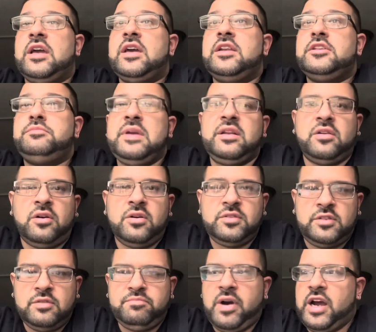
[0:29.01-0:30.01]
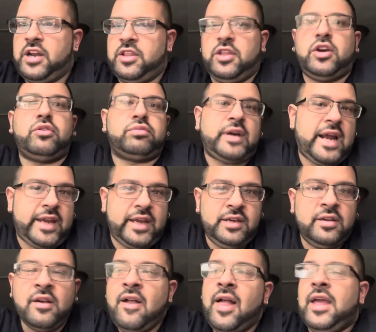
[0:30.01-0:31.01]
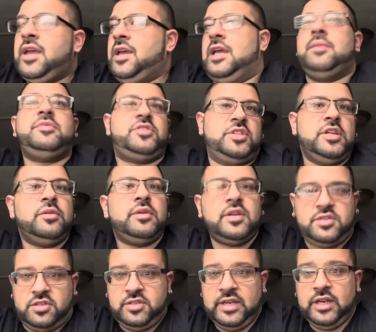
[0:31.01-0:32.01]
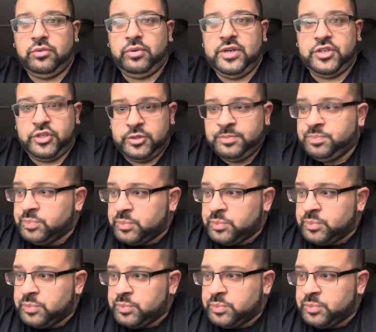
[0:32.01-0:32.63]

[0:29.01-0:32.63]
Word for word: is being hunted by the Kraken, a mysterious sea creature.